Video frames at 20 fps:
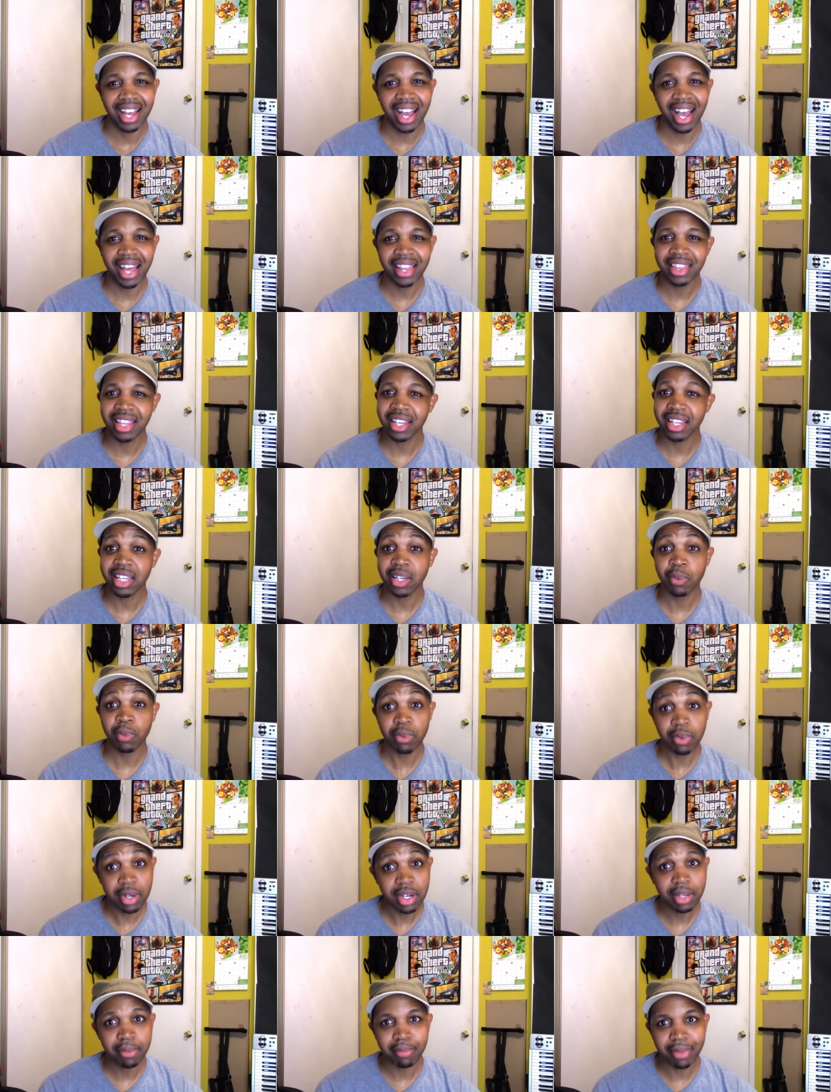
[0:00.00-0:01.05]
I think he
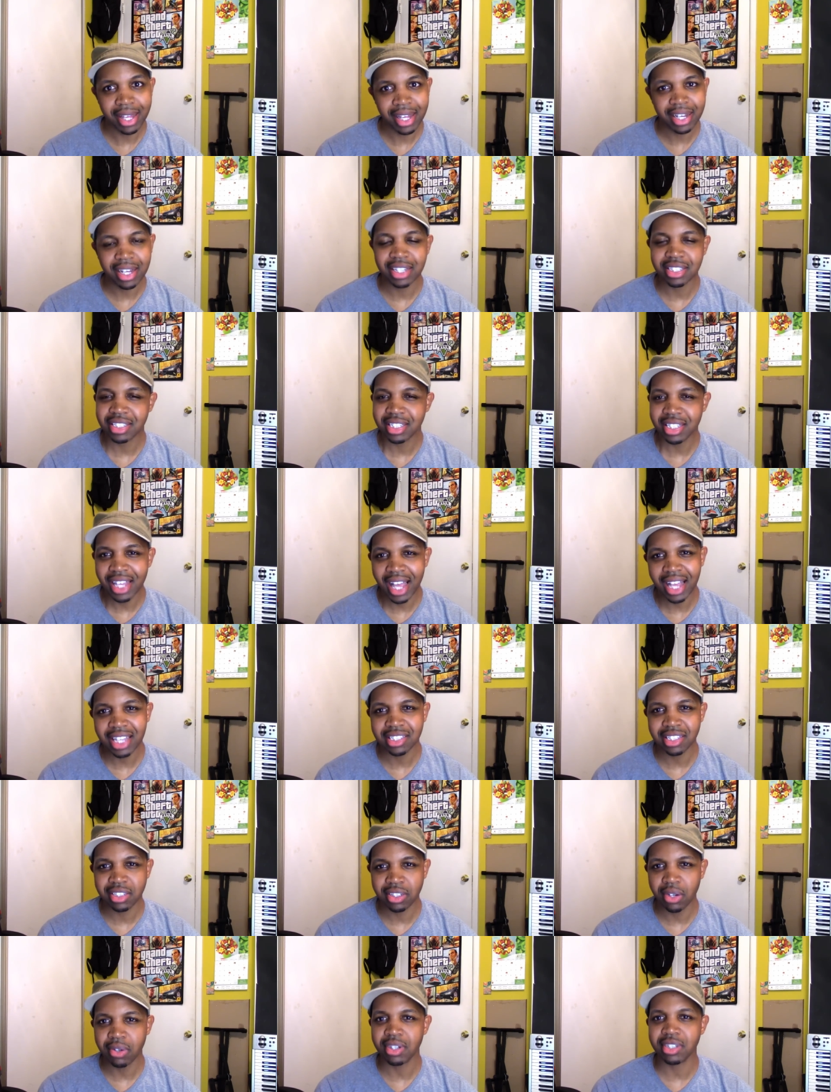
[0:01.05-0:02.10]
would, man, because he has
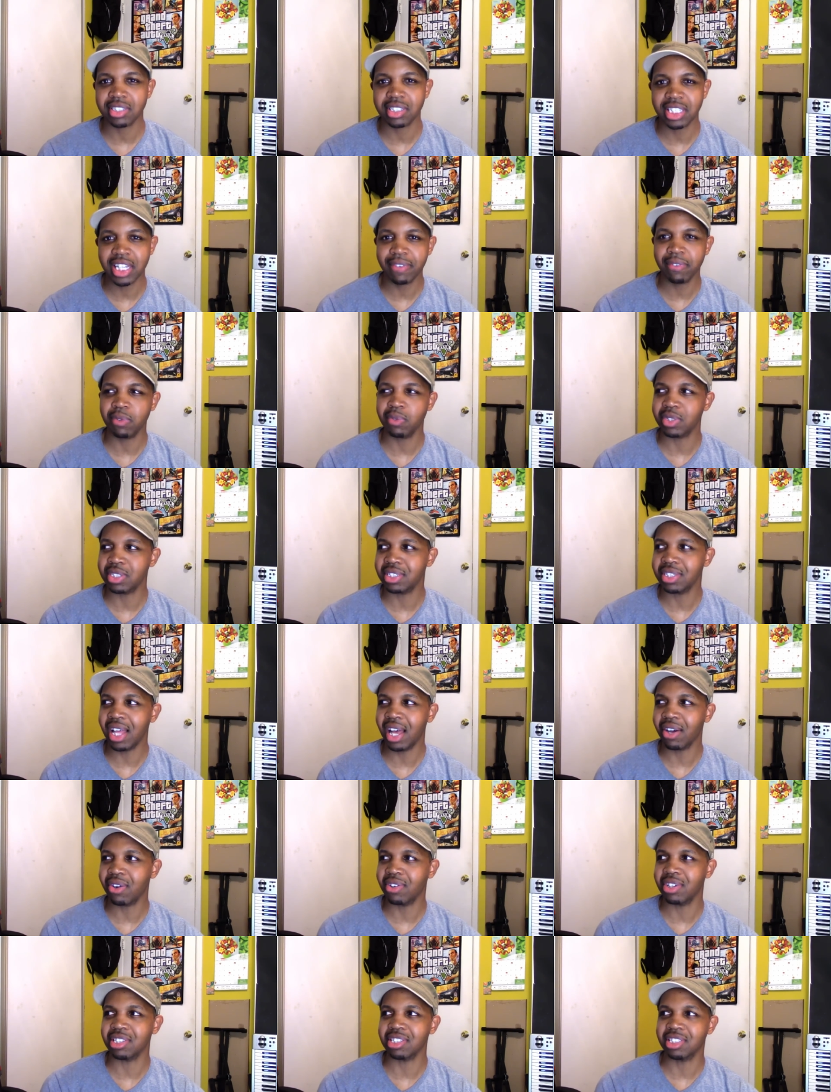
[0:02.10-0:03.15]
to know that Stephen was
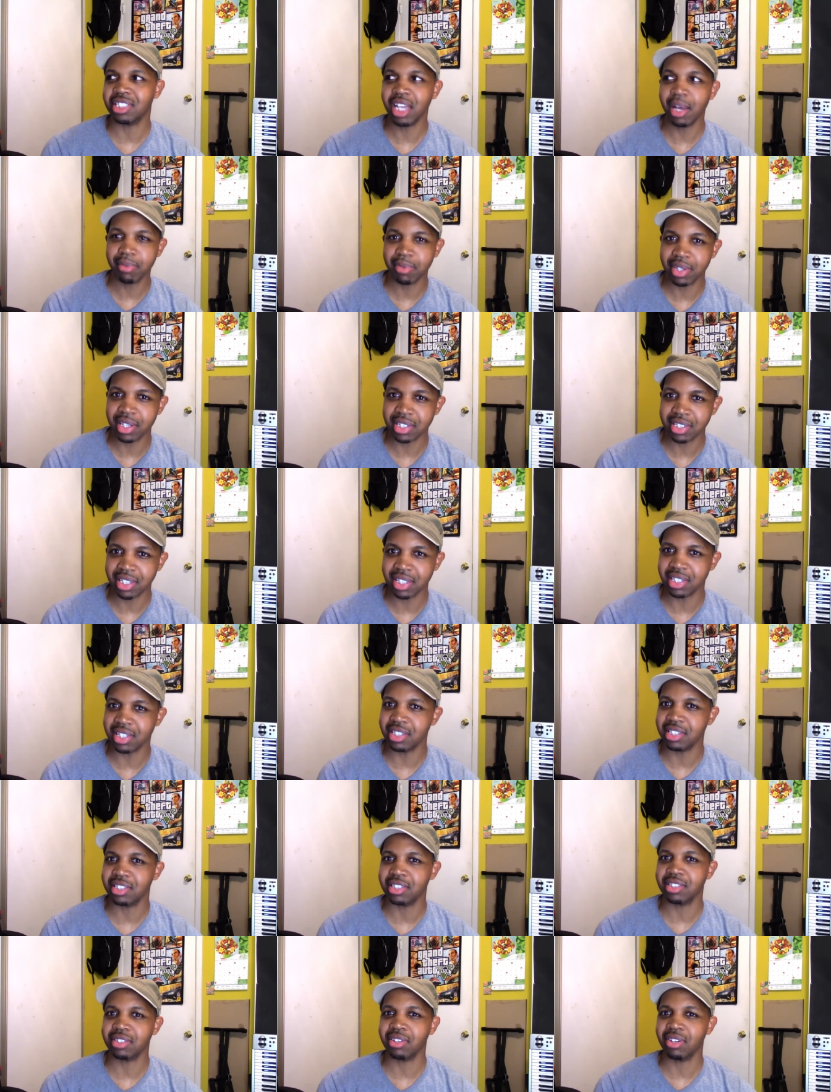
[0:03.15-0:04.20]
not going to accept this, and
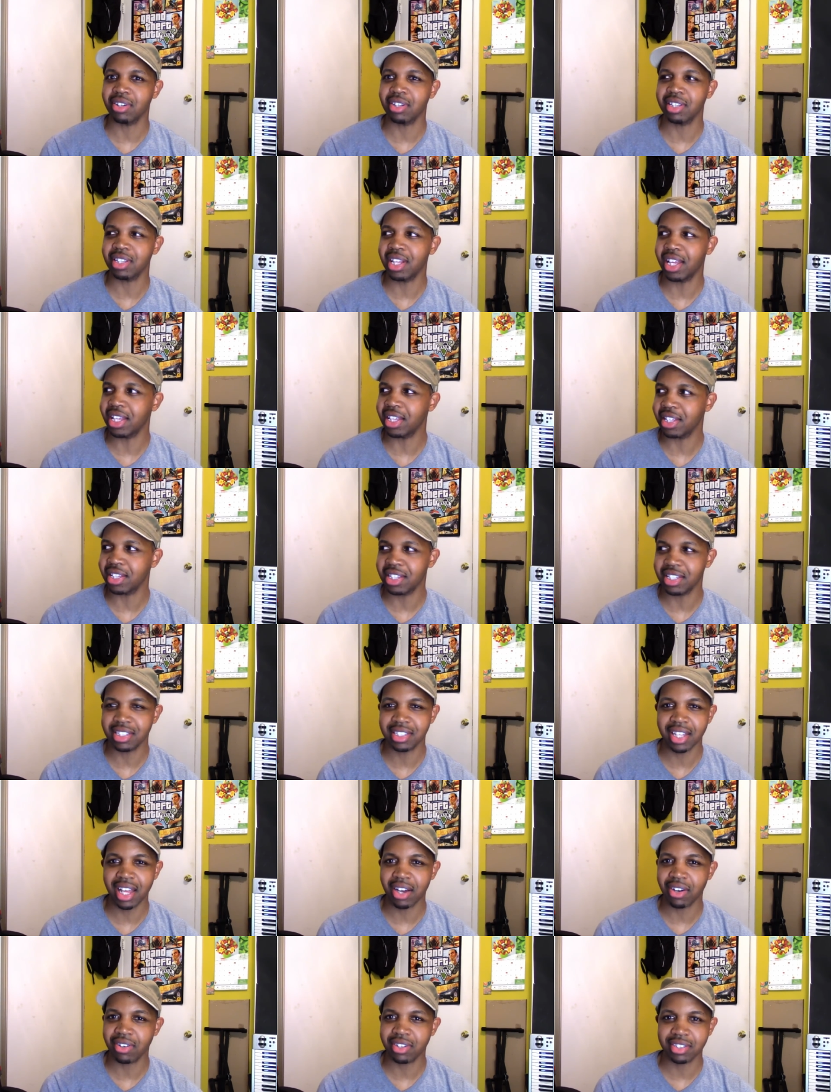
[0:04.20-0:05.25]
this is like, he's
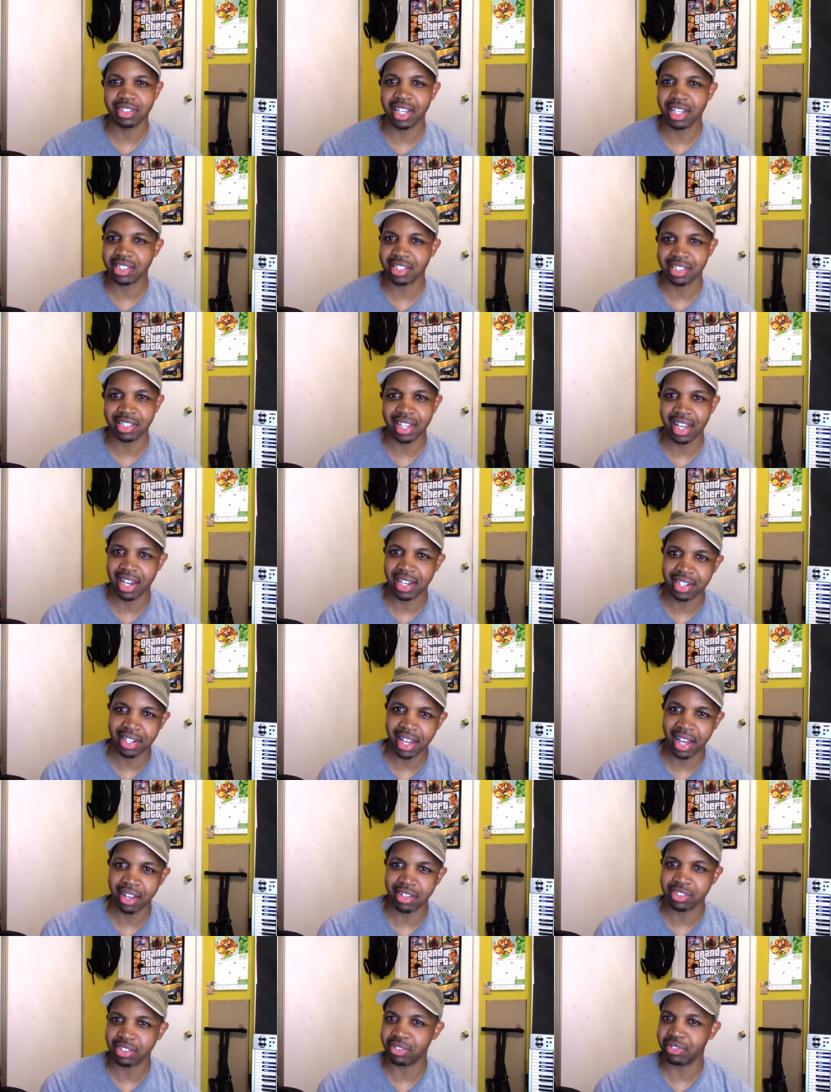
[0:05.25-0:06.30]
not going to take this line
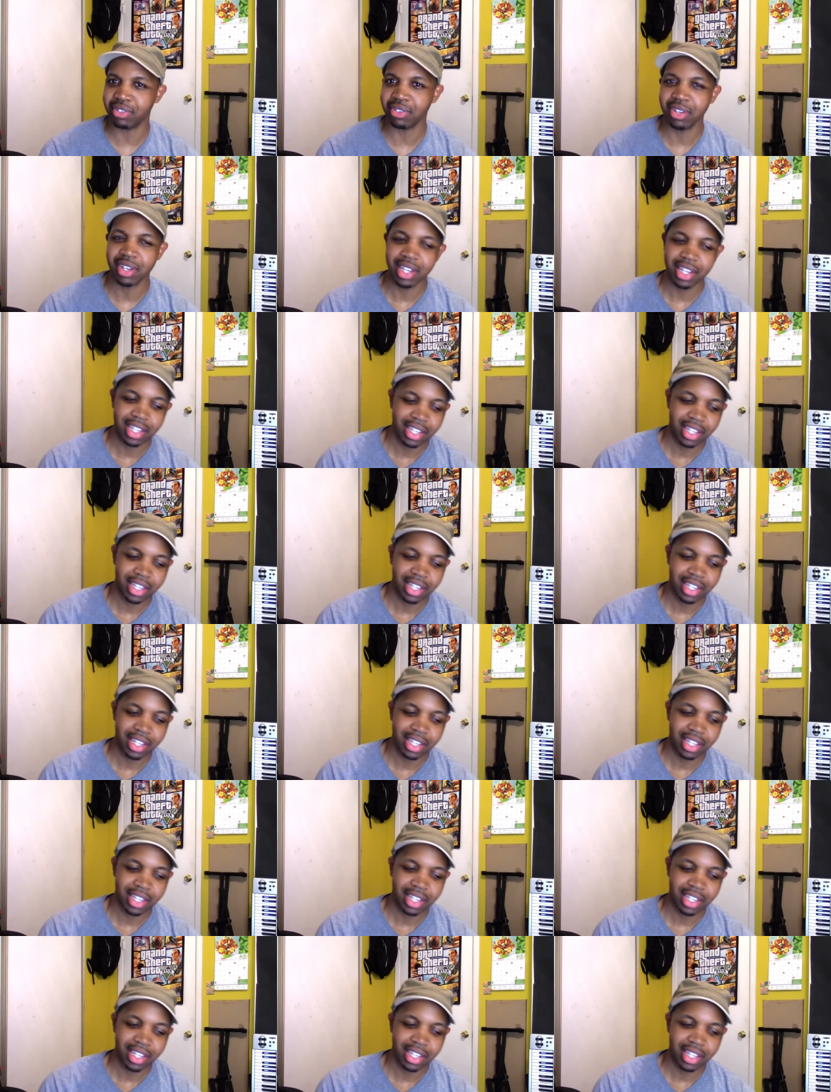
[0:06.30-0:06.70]
down. So